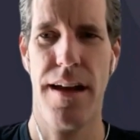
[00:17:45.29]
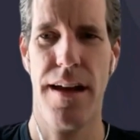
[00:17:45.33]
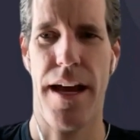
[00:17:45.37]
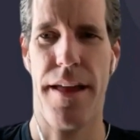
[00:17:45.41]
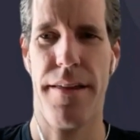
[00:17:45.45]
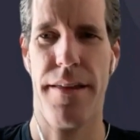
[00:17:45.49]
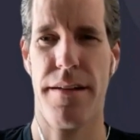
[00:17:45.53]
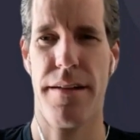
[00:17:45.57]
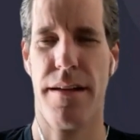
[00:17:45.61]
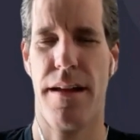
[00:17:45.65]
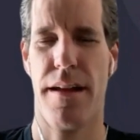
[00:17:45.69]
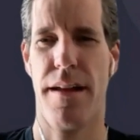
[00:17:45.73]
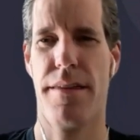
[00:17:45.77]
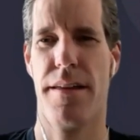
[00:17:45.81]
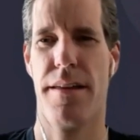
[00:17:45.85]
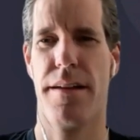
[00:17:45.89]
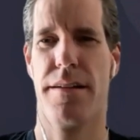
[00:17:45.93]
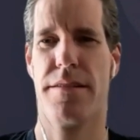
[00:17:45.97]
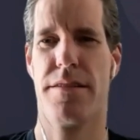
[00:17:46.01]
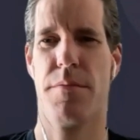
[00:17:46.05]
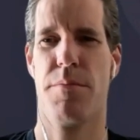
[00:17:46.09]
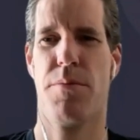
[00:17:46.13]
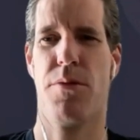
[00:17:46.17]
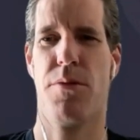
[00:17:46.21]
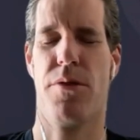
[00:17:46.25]
I think I think
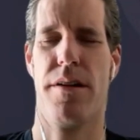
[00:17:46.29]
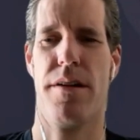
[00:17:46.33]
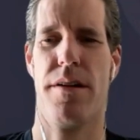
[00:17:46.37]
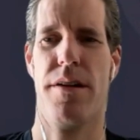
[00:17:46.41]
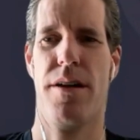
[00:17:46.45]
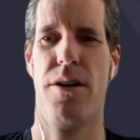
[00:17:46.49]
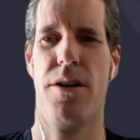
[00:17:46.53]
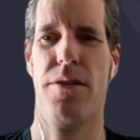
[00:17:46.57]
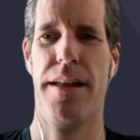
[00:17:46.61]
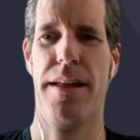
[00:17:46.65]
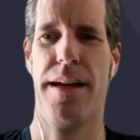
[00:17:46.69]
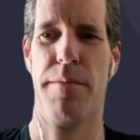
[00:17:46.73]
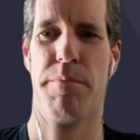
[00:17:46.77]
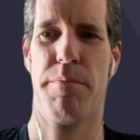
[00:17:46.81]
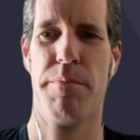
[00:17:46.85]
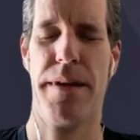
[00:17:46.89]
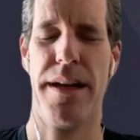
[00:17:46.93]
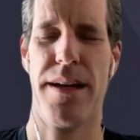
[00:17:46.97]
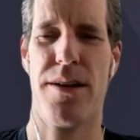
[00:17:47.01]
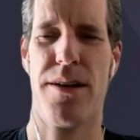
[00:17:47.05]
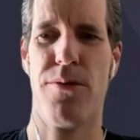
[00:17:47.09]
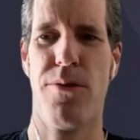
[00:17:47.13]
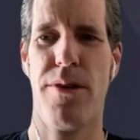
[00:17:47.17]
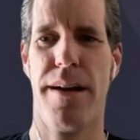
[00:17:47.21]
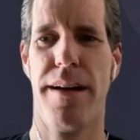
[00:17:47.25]
it's important to note like
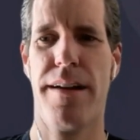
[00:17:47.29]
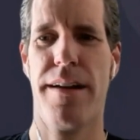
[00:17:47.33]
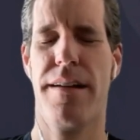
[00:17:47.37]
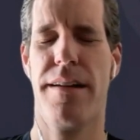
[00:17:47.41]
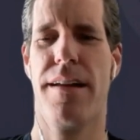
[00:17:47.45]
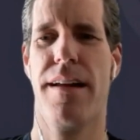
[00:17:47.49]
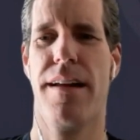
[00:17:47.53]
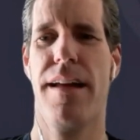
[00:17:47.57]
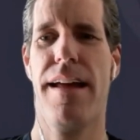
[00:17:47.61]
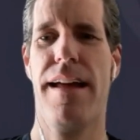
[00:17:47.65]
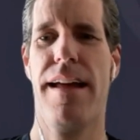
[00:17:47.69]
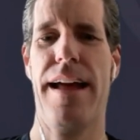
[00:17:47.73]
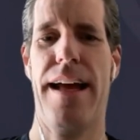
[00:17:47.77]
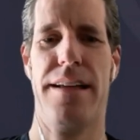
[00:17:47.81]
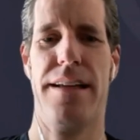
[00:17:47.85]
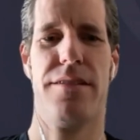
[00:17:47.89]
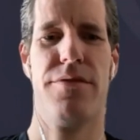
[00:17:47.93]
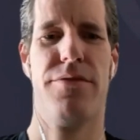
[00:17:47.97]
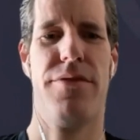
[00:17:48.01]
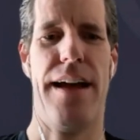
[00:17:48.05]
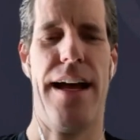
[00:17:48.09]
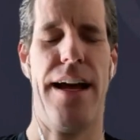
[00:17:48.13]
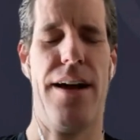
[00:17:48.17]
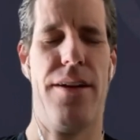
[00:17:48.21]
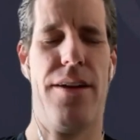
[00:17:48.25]
Bitcoin has
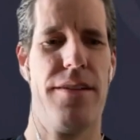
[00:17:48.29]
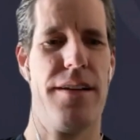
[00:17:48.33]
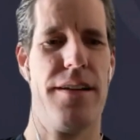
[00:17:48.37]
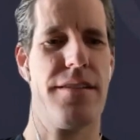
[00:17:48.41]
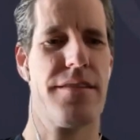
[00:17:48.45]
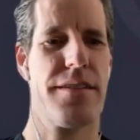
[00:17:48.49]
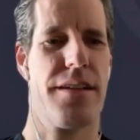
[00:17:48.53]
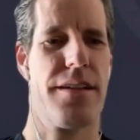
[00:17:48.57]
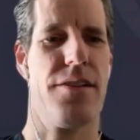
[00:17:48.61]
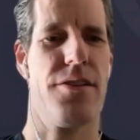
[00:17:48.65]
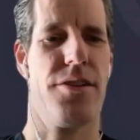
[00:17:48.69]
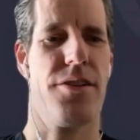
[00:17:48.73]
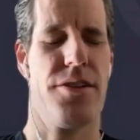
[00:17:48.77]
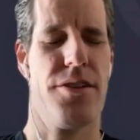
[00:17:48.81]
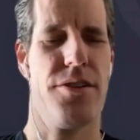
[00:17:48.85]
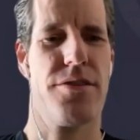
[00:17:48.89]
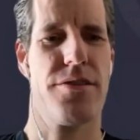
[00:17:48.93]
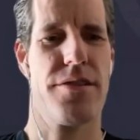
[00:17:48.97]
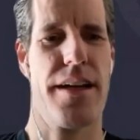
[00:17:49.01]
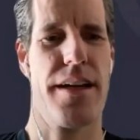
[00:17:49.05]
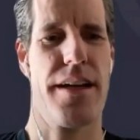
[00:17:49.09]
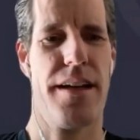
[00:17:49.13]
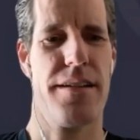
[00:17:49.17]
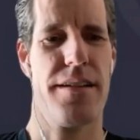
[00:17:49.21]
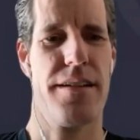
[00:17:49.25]
found its killer
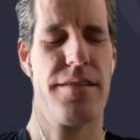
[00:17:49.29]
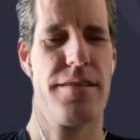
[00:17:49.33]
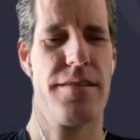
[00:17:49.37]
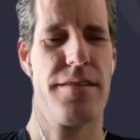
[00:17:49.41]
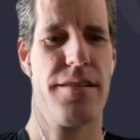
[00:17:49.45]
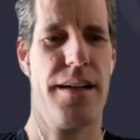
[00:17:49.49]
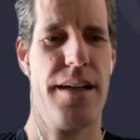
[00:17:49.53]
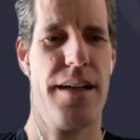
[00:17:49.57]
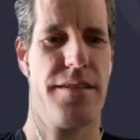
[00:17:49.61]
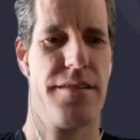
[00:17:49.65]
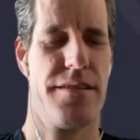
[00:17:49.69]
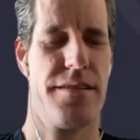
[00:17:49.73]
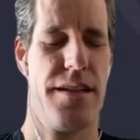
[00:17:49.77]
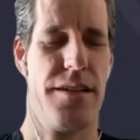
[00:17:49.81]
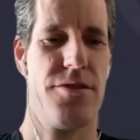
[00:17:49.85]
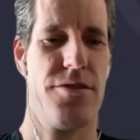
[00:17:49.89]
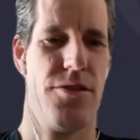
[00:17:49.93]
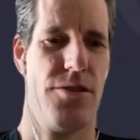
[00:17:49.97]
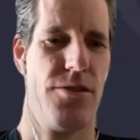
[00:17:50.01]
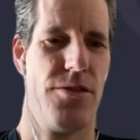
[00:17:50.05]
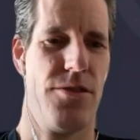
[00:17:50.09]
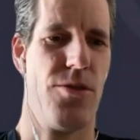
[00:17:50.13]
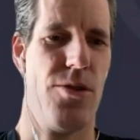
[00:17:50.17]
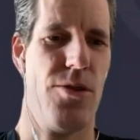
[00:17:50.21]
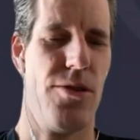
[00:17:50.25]
use case, its
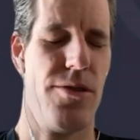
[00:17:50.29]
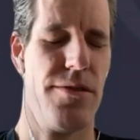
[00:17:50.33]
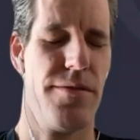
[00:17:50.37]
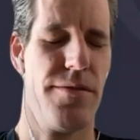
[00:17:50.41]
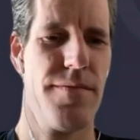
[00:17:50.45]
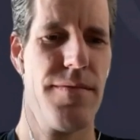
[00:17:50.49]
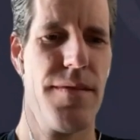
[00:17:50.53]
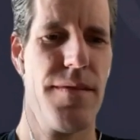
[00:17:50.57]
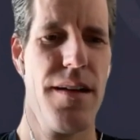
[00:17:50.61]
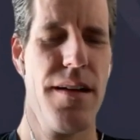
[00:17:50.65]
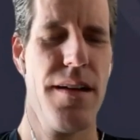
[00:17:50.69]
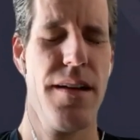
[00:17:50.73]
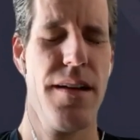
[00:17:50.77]
digital gold,